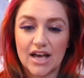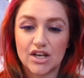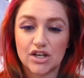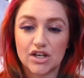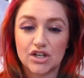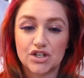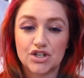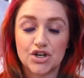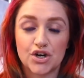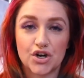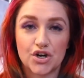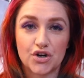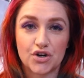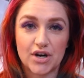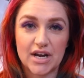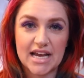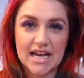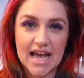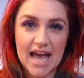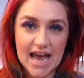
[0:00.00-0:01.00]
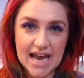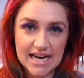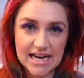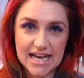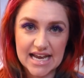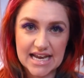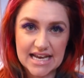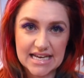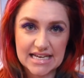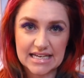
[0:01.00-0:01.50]
You're
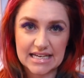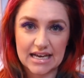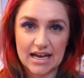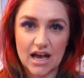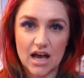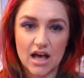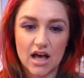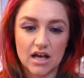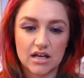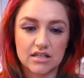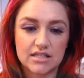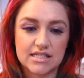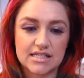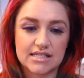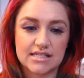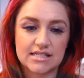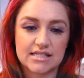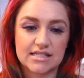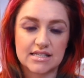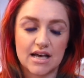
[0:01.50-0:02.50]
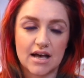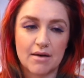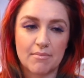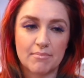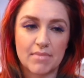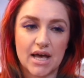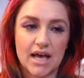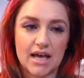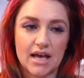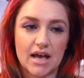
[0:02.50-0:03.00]
creating
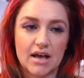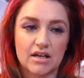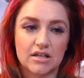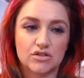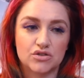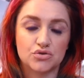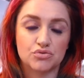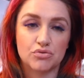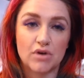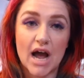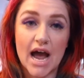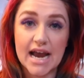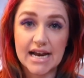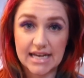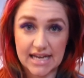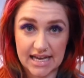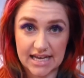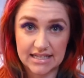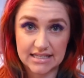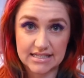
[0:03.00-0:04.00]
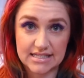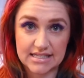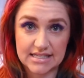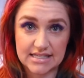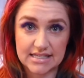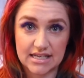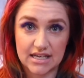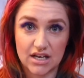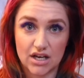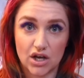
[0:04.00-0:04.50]
some
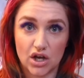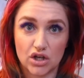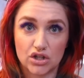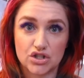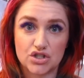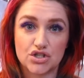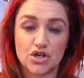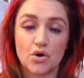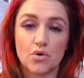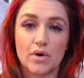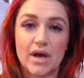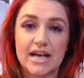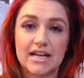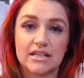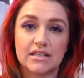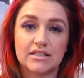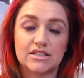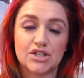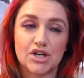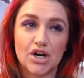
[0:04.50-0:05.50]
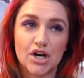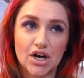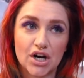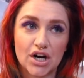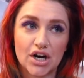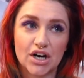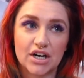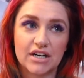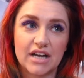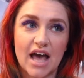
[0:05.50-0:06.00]
dryness. So in
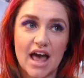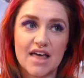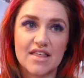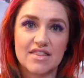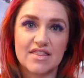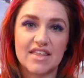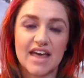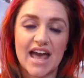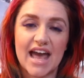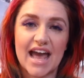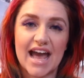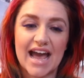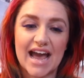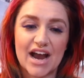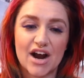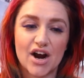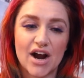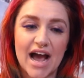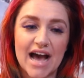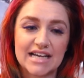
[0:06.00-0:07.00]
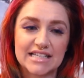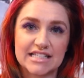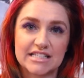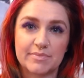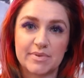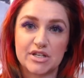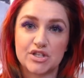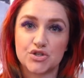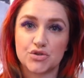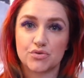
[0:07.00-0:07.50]
turn, the hair has to
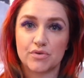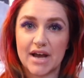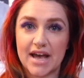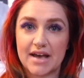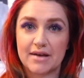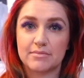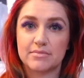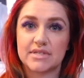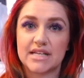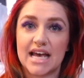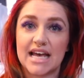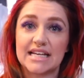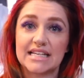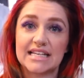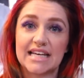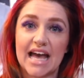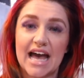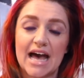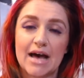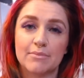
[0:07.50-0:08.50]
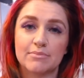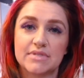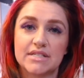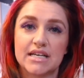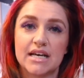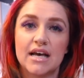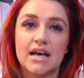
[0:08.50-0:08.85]
be trimmed and kept